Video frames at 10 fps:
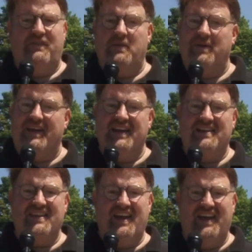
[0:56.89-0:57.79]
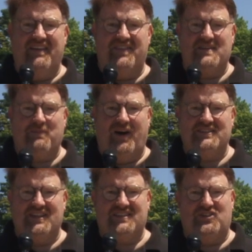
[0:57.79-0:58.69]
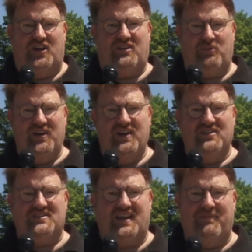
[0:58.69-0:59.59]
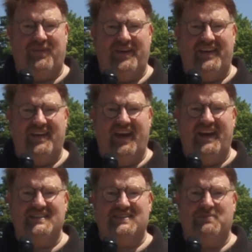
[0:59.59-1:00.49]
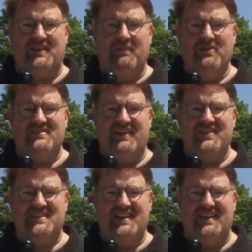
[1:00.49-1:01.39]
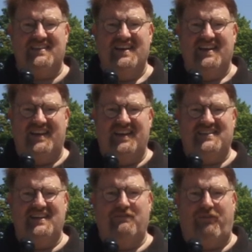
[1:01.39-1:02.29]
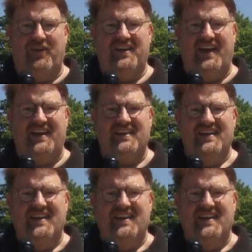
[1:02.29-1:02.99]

From the beginning to the end of this project took three years to complete, and on September 17, 1948,